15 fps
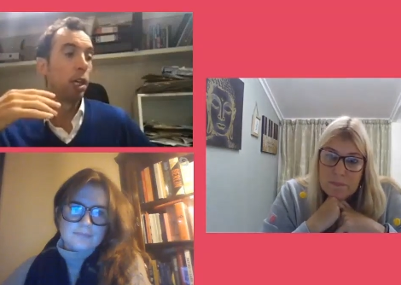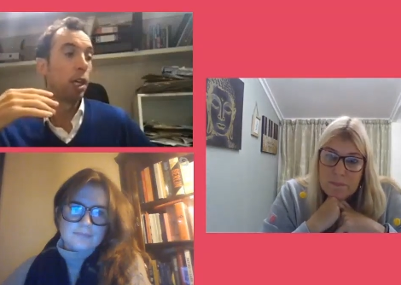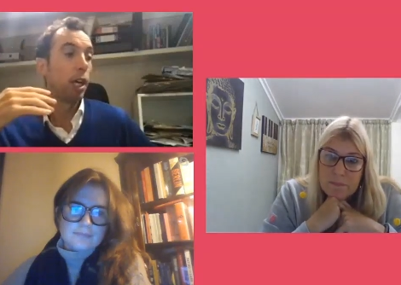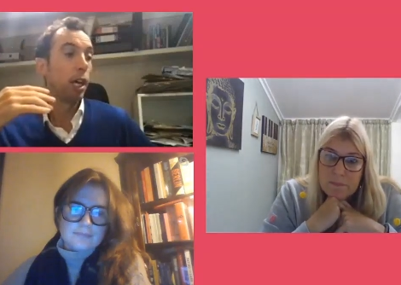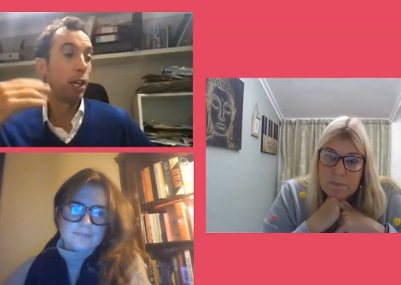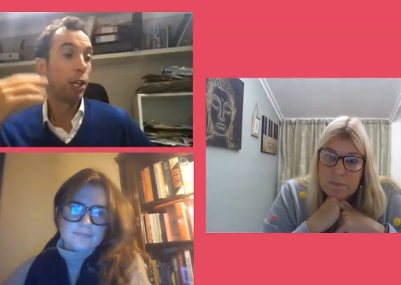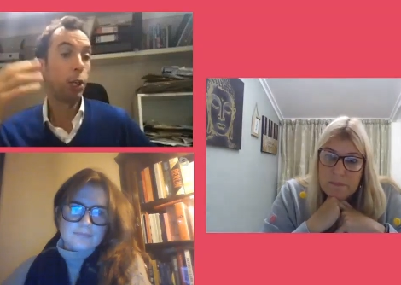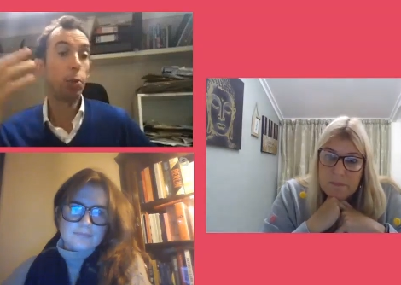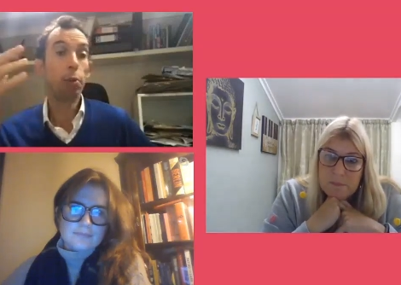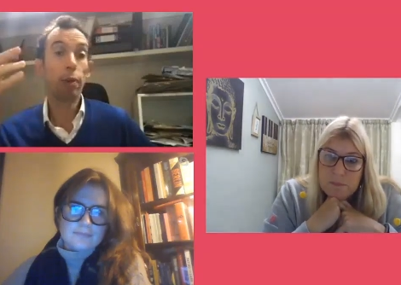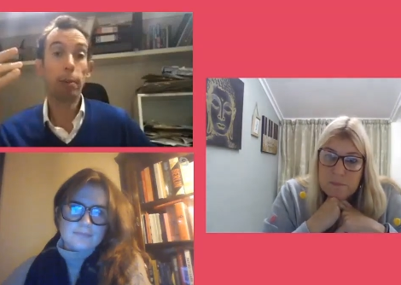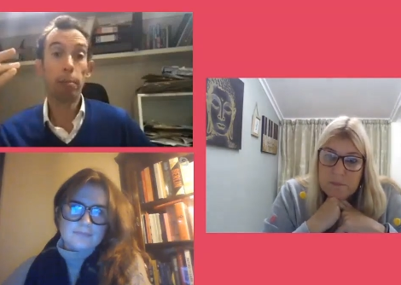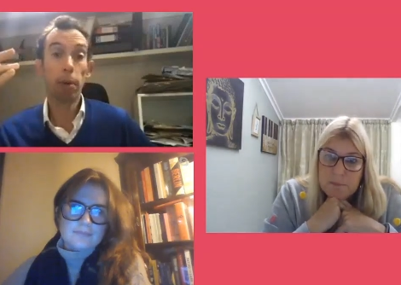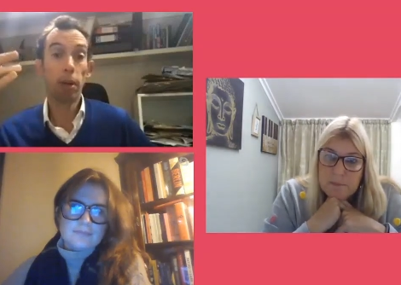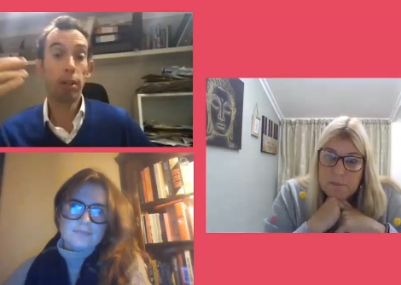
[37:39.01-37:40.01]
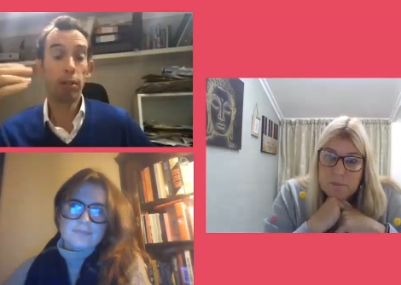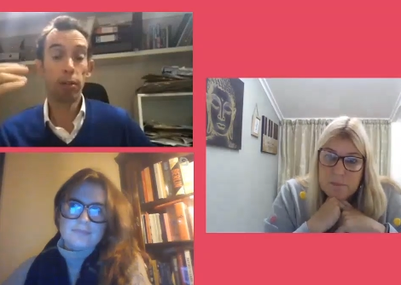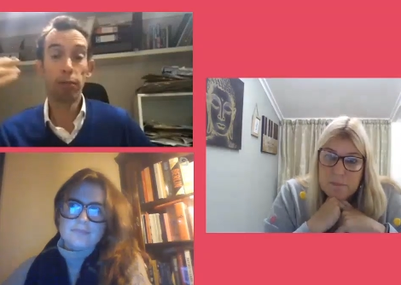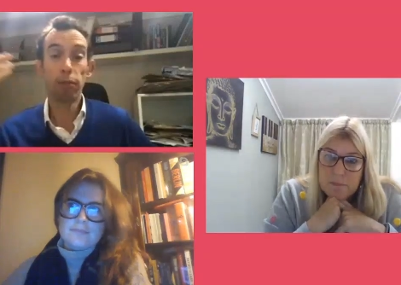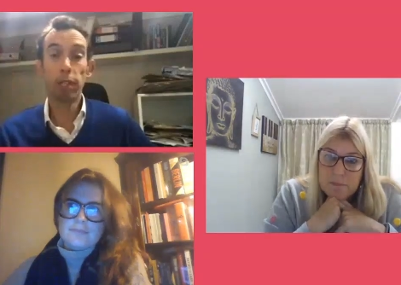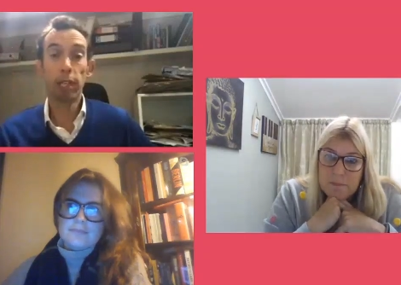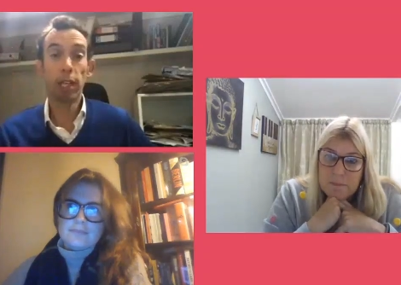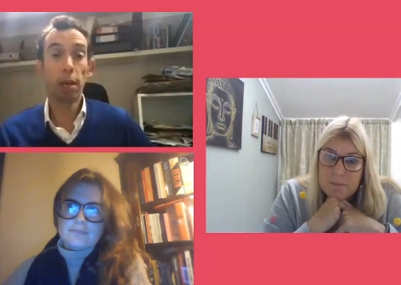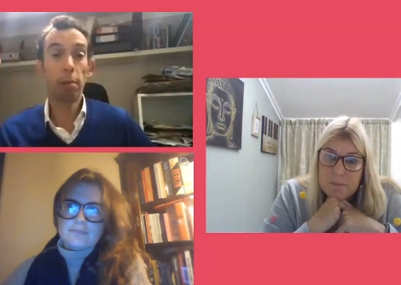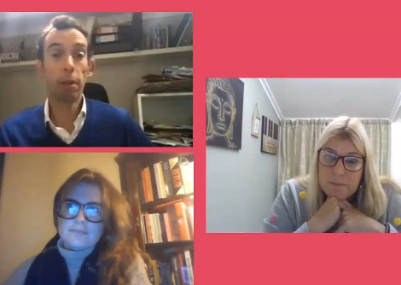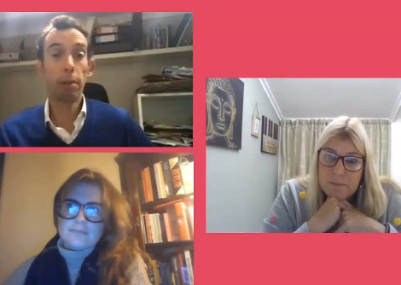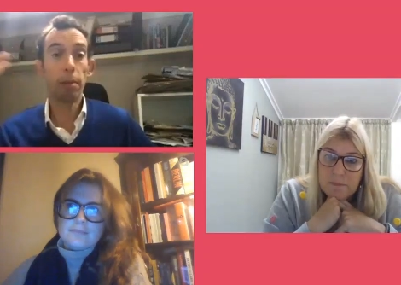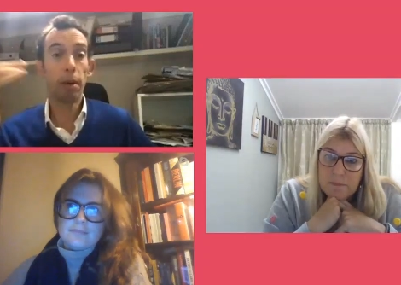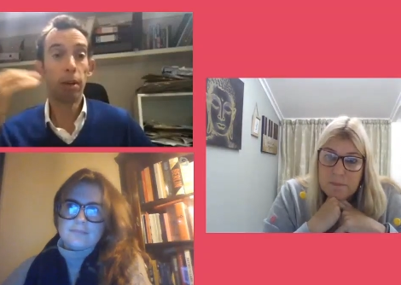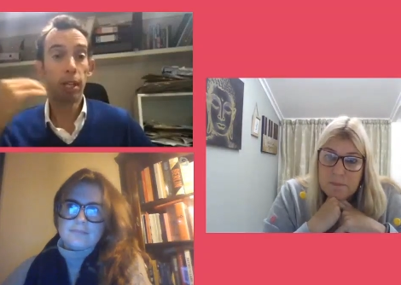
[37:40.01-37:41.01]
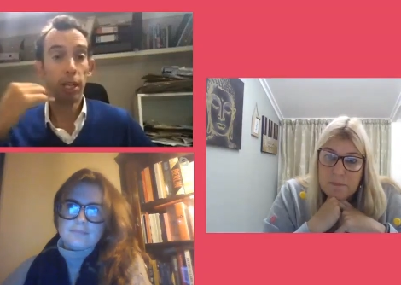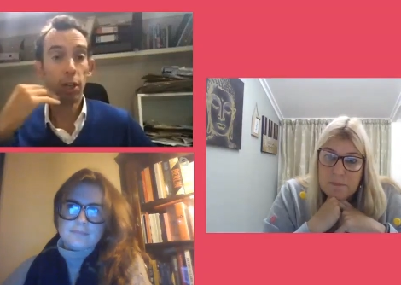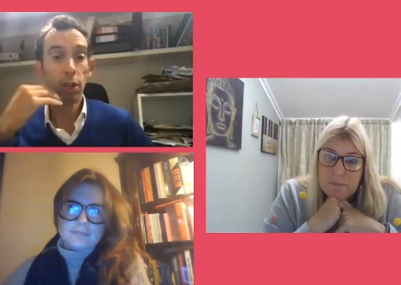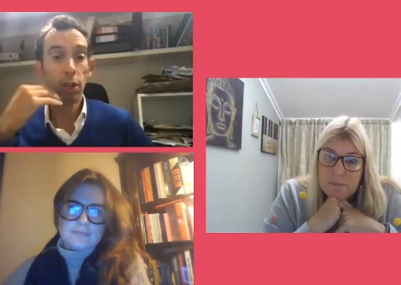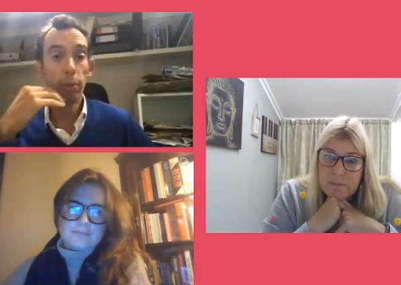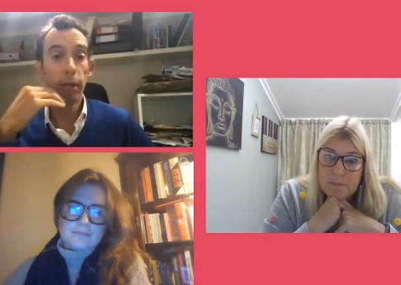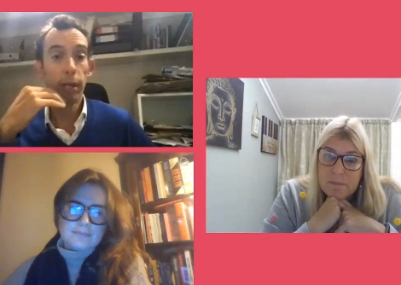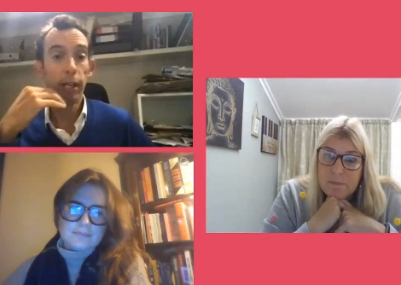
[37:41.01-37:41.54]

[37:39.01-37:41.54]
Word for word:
Speaker 1: And newer implants obviously come on the market commonly.